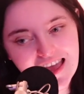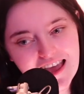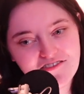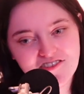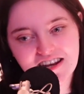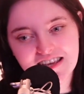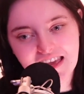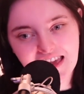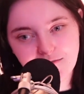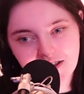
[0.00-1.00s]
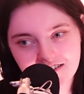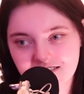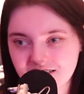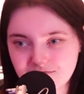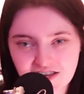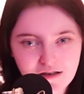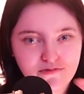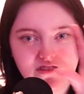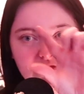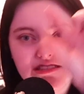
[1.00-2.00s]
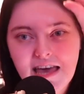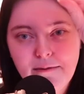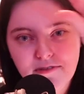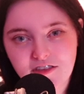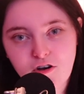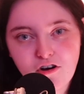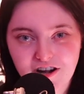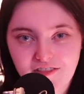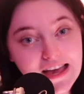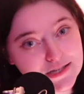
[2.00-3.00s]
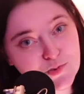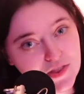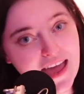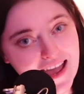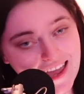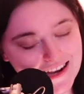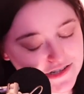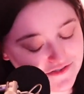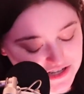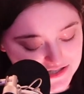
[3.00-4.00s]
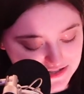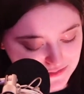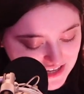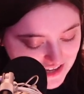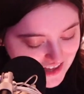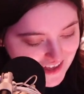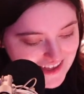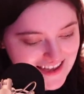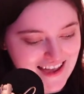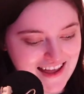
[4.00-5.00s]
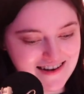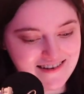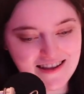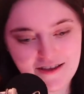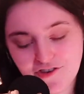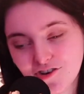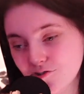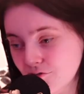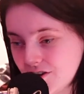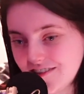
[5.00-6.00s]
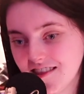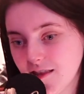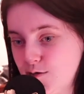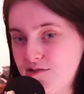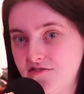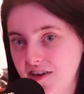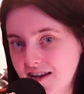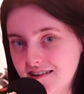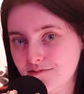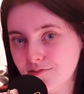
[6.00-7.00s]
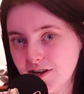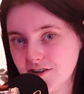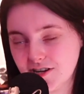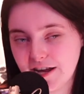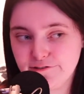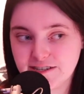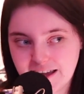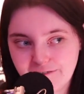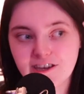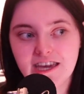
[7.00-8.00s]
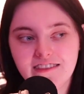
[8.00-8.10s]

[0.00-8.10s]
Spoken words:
if you're in a game and it comes up with a wee tip in the corner, that's what that kind of is to me. And if you ignore it, then that's fine. But you're going to have to navigate